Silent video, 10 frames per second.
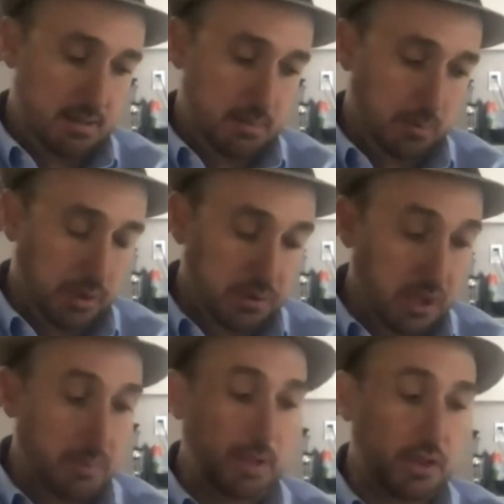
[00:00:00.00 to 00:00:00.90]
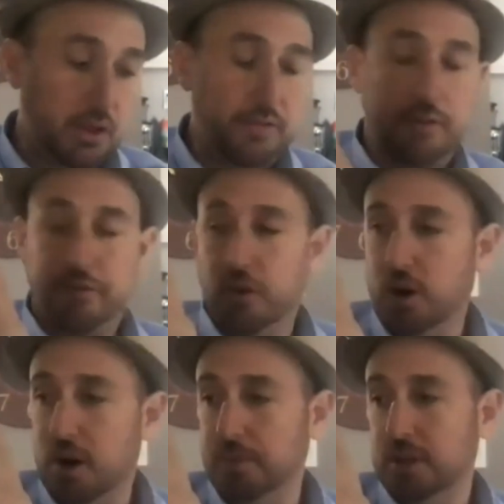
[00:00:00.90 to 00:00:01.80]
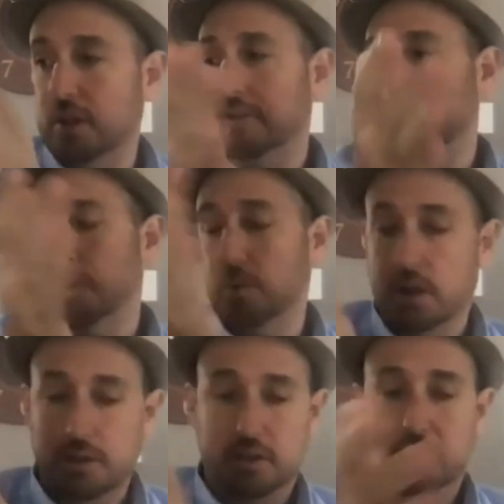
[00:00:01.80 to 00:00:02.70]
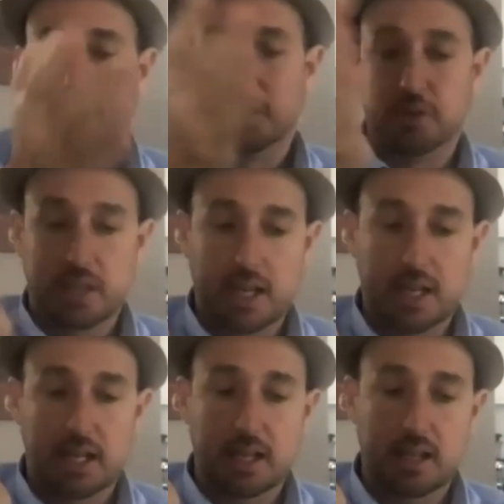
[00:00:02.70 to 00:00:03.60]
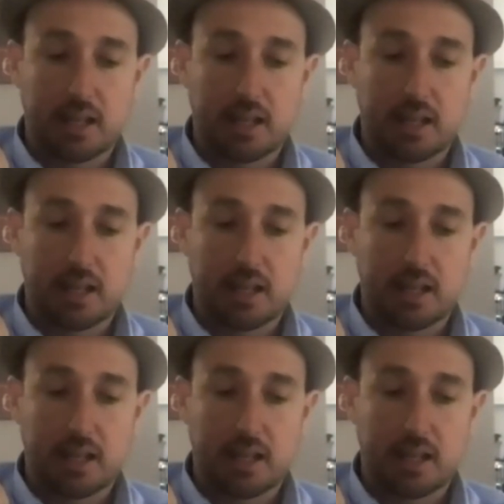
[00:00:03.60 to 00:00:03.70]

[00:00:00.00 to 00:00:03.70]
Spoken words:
was going to be good for Forbes and good for the world, in terms of creating